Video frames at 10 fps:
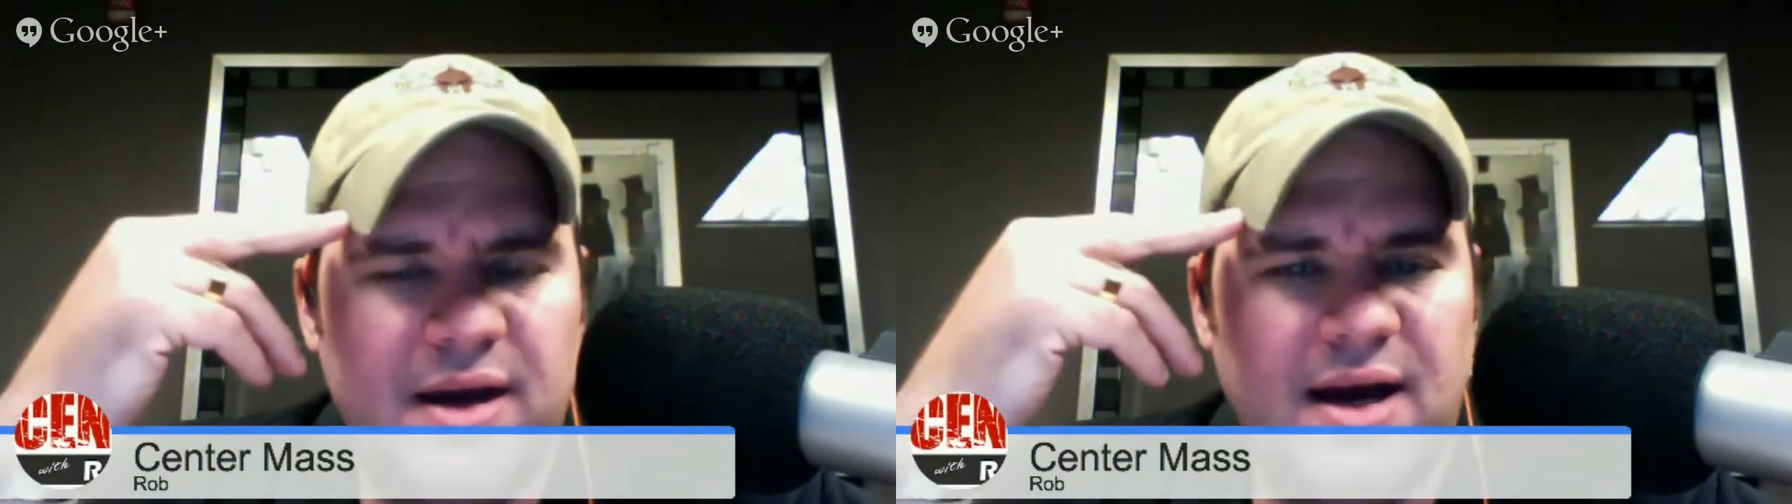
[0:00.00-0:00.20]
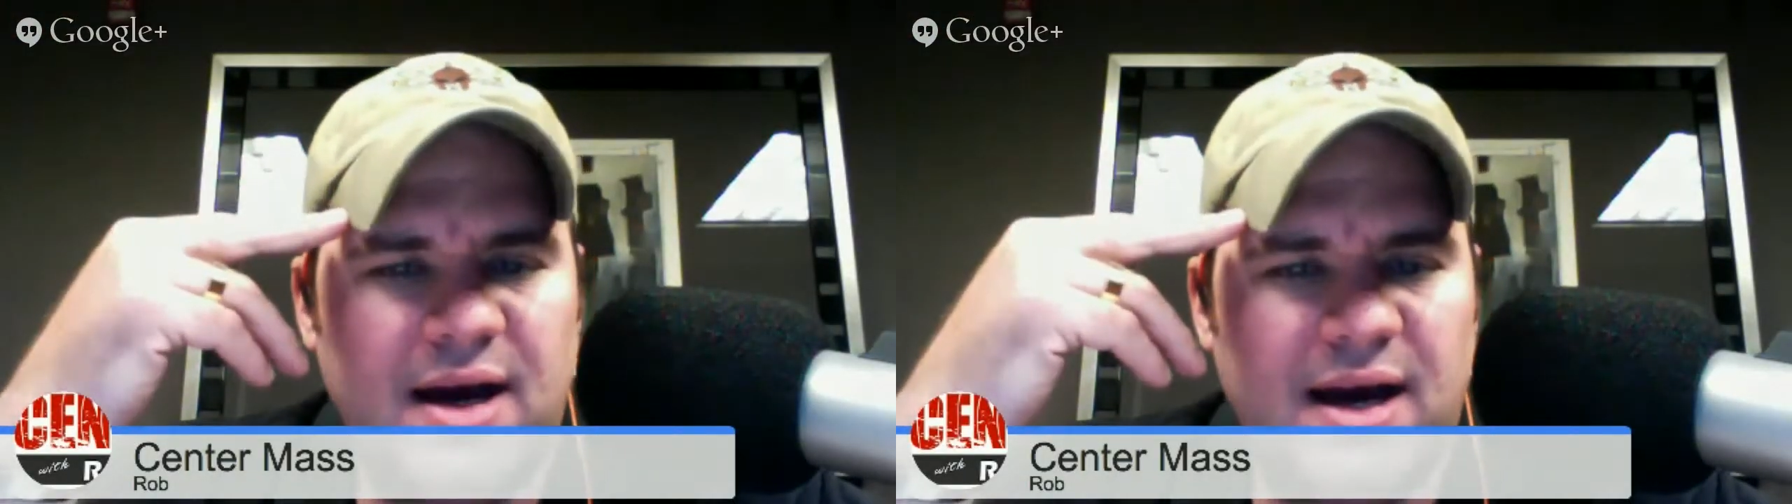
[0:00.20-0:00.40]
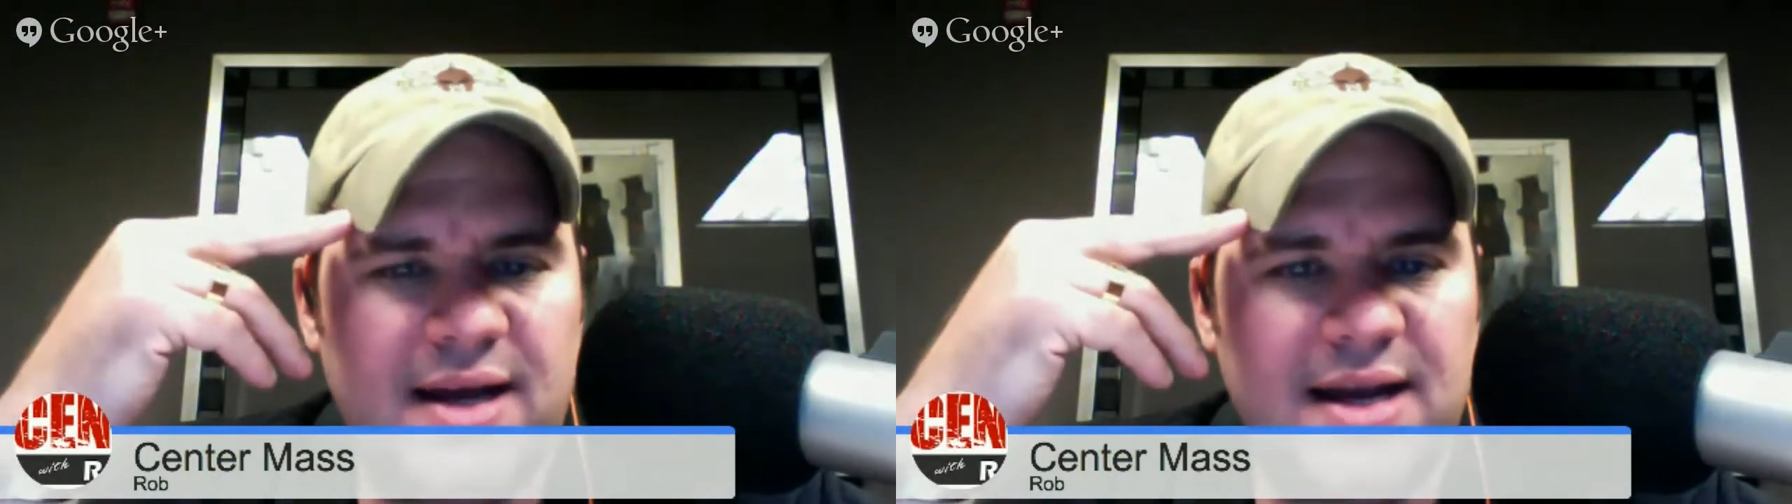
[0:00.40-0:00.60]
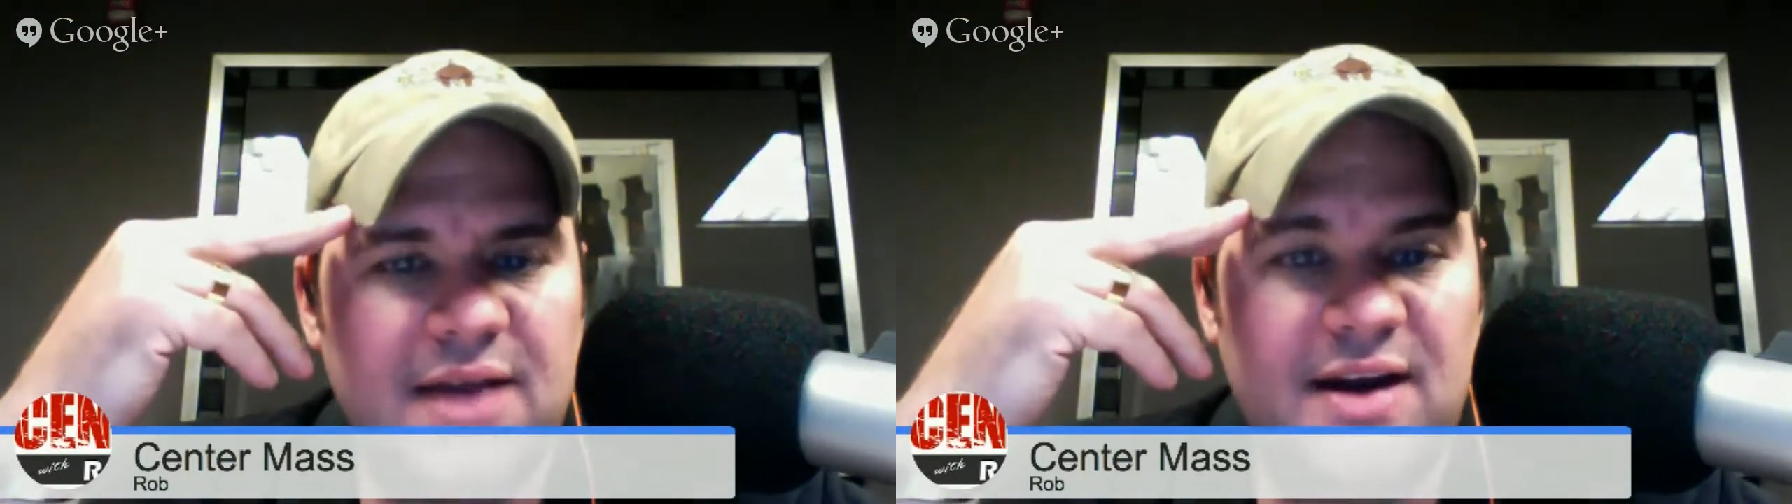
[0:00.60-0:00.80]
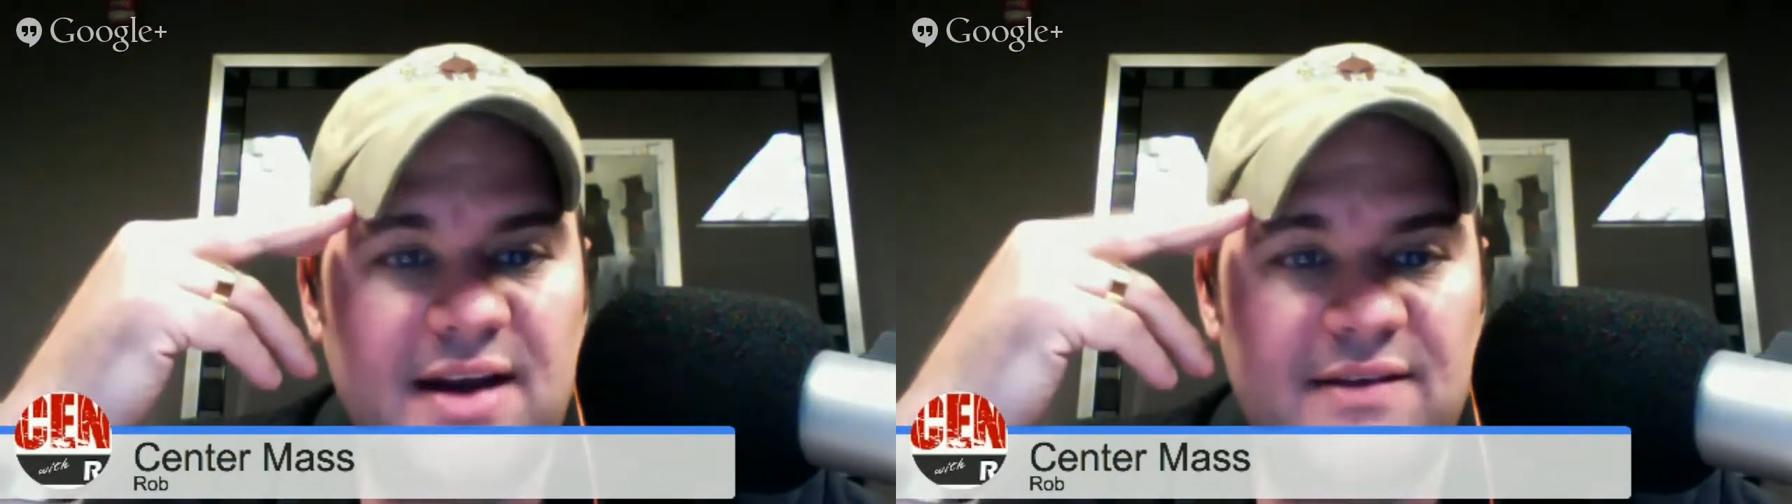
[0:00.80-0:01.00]
Now
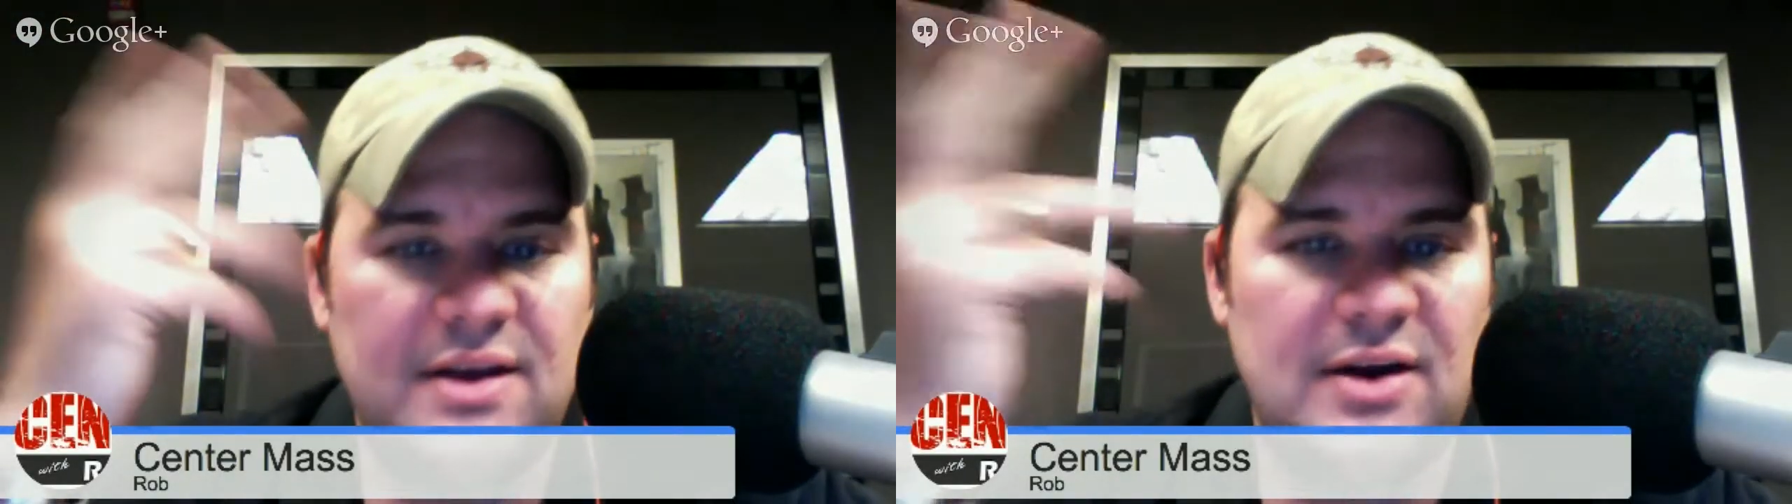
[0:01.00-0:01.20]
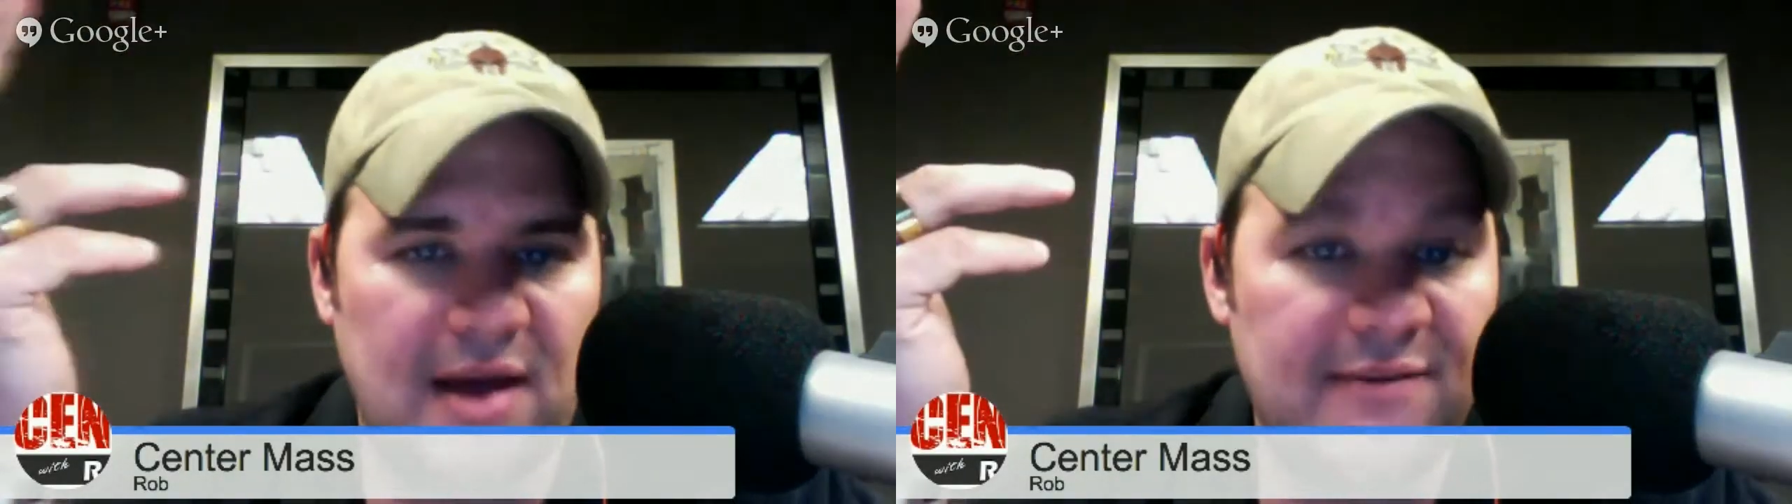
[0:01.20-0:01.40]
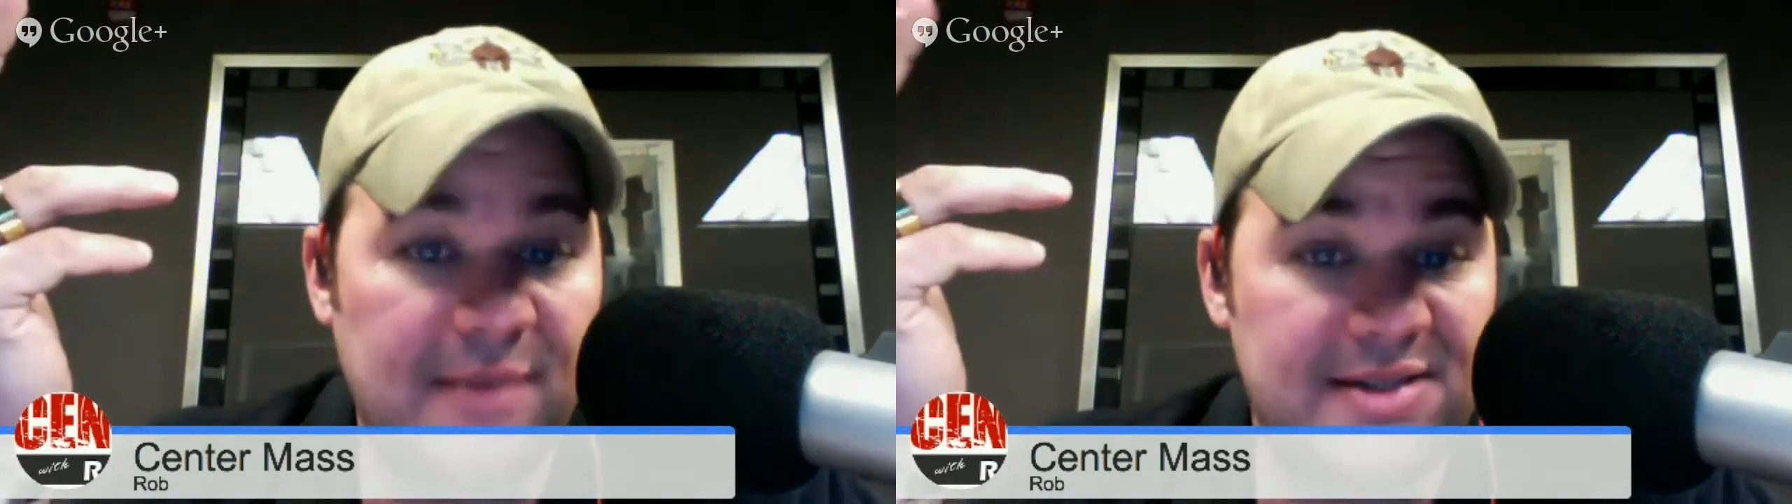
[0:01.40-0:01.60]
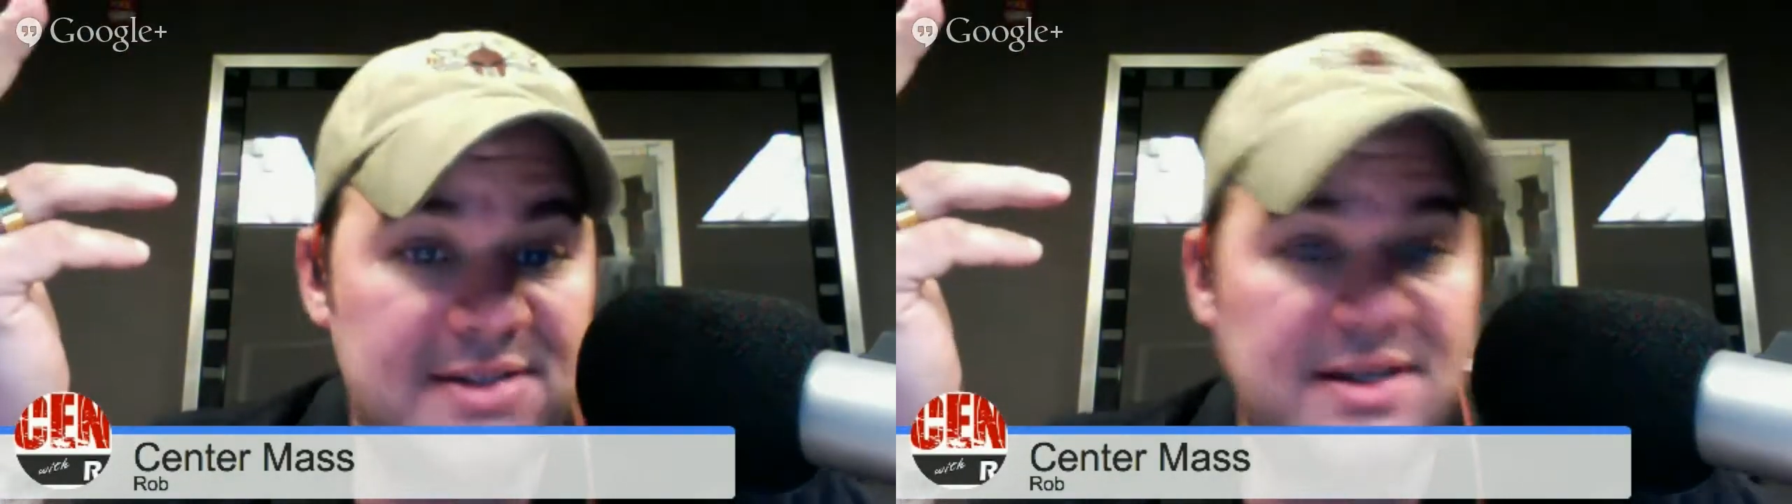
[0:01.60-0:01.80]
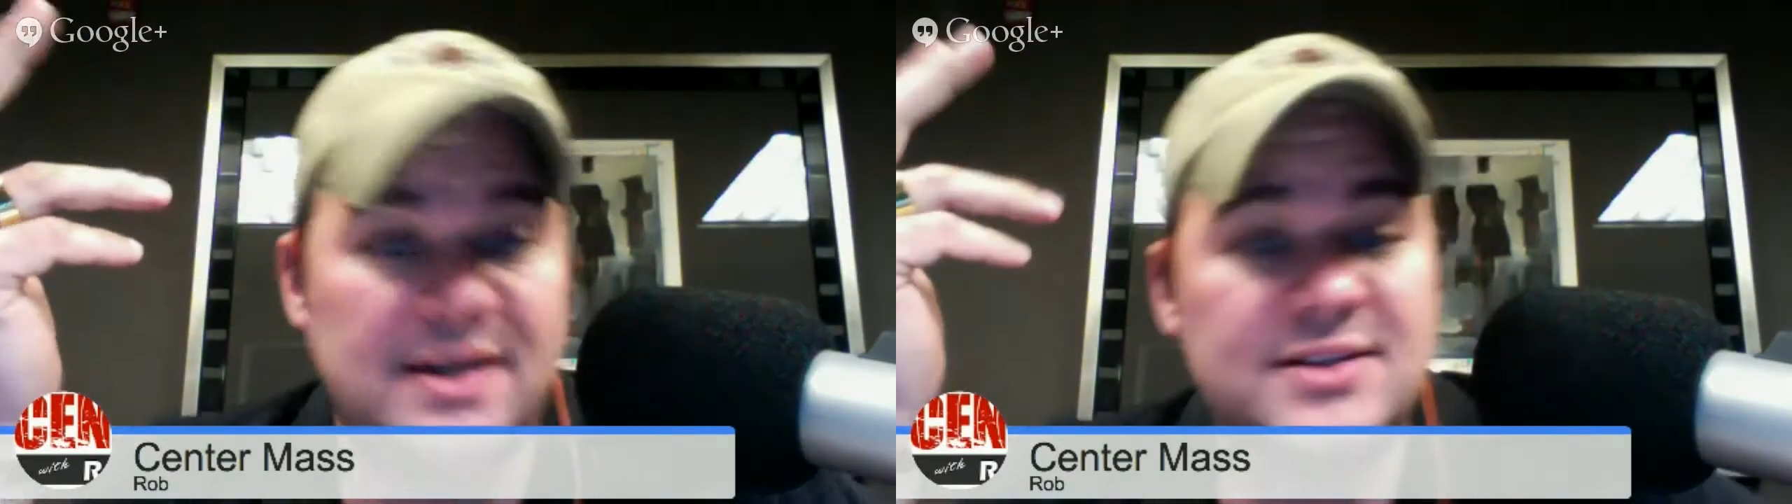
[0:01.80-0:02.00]
that I have my
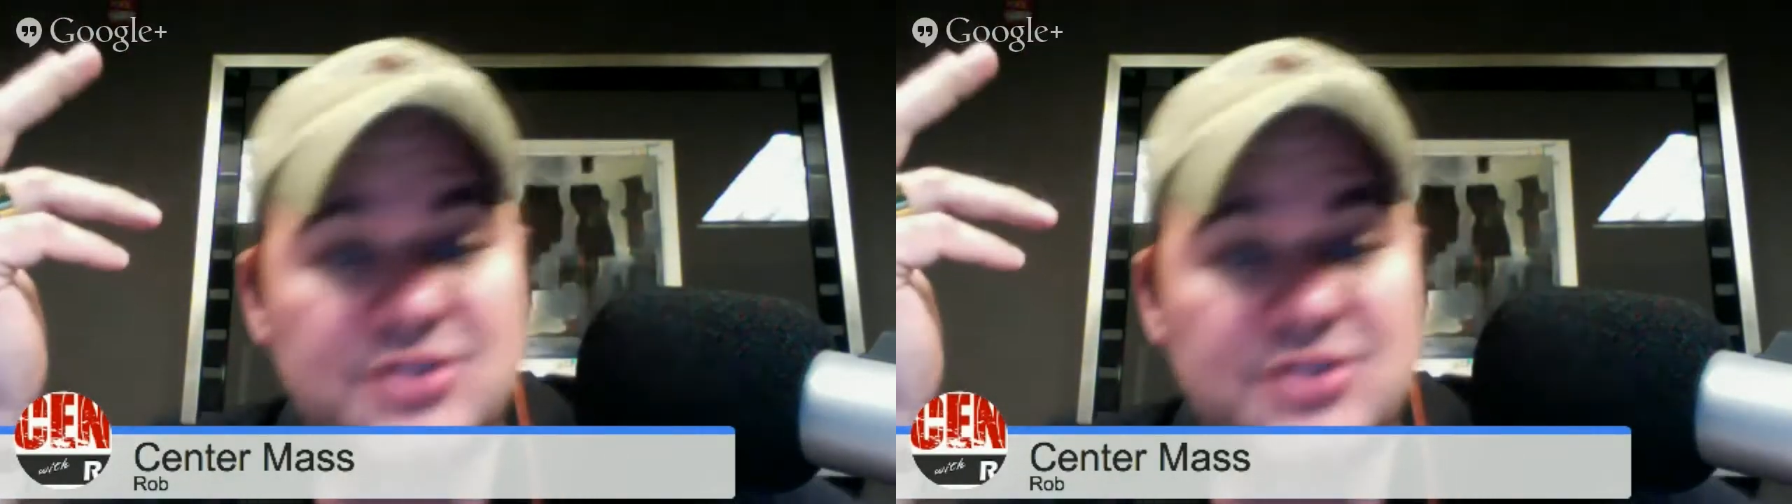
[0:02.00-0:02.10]
son,